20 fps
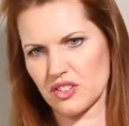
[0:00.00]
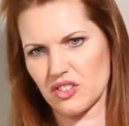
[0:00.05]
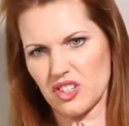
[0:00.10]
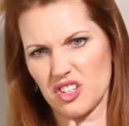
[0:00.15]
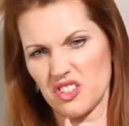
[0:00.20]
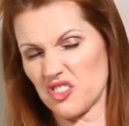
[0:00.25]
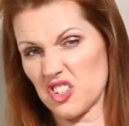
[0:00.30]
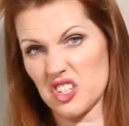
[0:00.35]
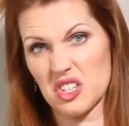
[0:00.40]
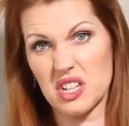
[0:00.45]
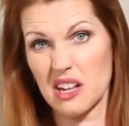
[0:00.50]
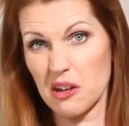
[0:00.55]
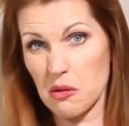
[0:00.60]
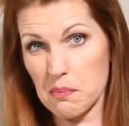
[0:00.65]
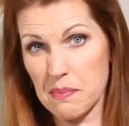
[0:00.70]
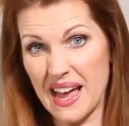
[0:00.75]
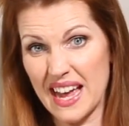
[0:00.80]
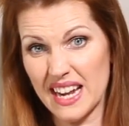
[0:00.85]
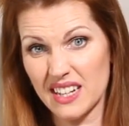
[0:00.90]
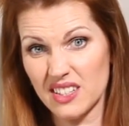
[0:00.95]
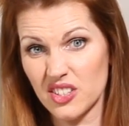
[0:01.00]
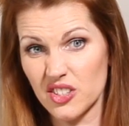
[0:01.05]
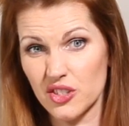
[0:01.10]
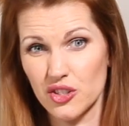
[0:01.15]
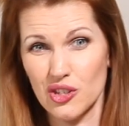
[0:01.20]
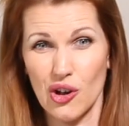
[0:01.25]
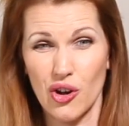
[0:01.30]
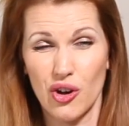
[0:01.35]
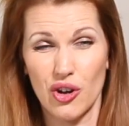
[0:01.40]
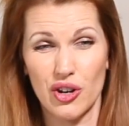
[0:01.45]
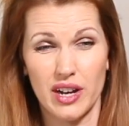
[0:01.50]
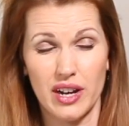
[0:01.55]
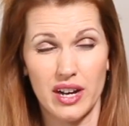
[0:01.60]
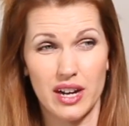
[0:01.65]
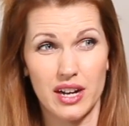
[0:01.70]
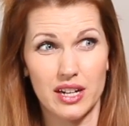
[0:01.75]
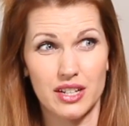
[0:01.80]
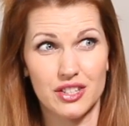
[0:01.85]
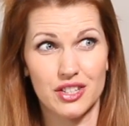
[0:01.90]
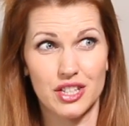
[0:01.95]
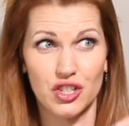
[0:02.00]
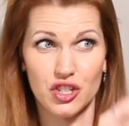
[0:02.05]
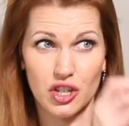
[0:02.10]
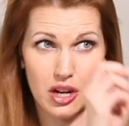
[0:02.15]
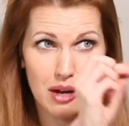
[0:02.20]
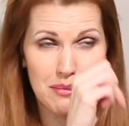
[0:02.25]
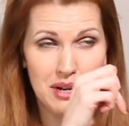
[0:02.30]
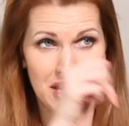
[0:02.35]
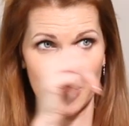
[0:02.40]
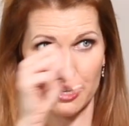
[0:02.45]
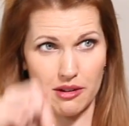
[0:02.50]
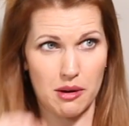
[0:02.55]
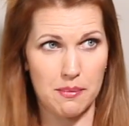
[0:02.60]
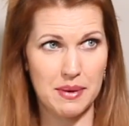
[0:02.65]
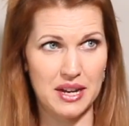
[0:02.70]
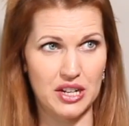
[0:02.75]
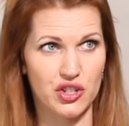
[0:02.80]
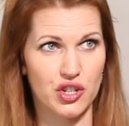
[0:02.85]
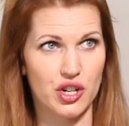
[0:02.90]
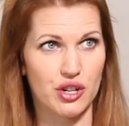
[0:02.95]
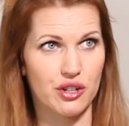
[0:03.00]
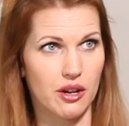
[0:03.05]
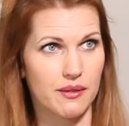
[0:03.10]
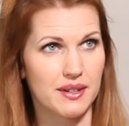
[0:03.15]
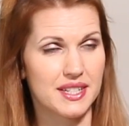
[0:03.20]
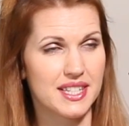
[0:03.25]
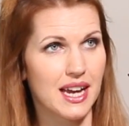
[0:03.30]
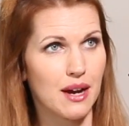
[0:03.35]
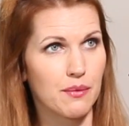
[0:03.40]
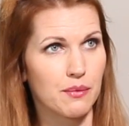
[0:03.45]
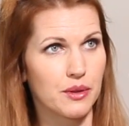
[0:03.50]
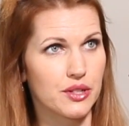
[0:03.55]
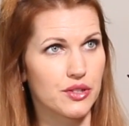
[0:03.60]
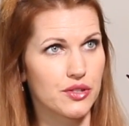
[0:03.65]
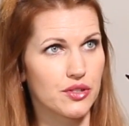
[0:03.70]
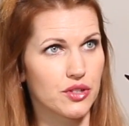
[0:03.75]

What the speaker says: So just little bends on a C sharp minor arpeggio going downwards.